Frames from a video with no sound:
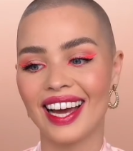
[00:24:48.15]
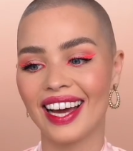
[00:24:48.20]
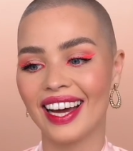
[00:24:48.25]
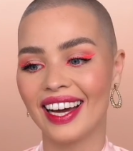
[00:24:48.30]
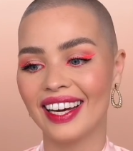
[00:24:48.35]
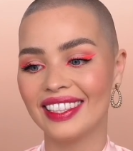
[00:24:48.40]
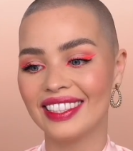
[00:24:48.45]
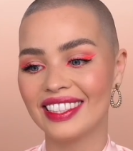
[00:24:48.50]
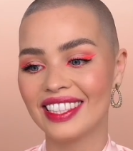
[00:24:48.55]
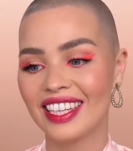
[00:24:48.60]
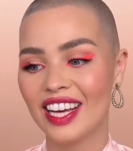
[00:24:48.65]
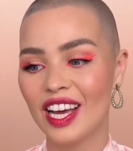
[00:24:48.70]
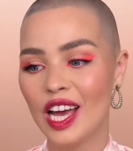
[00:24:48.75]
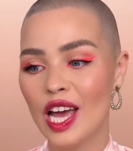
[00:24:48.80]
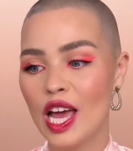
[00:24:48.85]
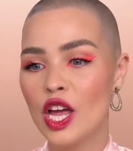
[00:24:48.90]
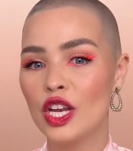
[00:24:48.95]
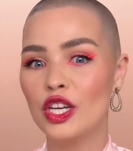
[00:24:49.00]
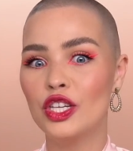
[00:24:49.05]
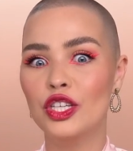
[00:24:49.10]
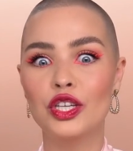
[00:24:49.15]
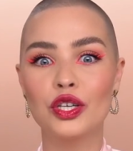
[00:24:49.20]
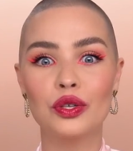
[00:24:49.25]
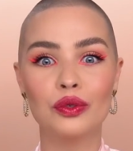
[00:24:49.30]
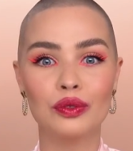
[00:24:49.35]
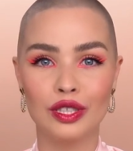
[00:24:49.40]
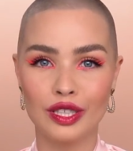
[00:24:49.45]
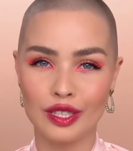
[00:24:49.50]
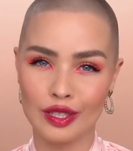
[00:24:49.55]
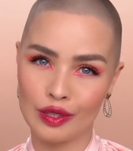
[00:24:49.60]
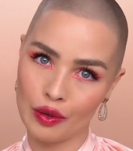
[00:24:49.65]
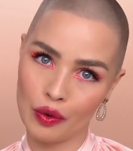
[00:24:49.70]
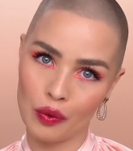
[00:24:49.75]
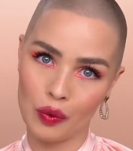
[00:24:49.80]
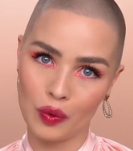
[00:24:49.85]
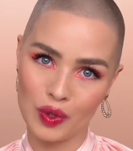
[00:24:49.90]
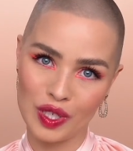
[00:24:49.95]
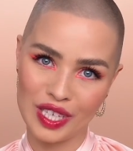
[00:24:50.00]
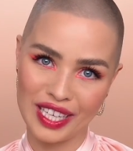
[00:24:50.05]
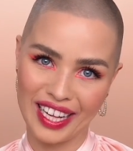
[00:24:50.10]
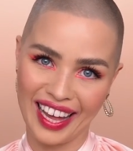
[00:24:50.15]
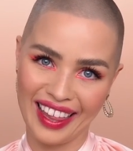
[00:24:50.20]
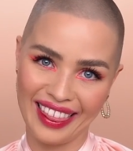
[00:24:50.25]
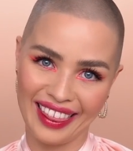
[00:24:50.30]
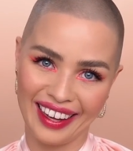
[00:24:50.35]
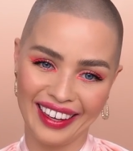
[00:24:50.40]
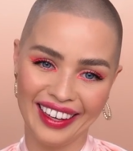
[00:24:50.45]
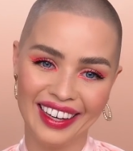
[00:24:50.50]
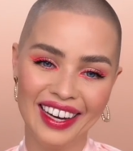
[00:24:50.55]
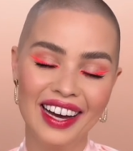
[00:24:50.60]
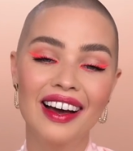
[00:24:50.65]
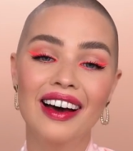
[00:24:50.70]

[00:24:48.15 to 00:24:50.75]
and newness altogether.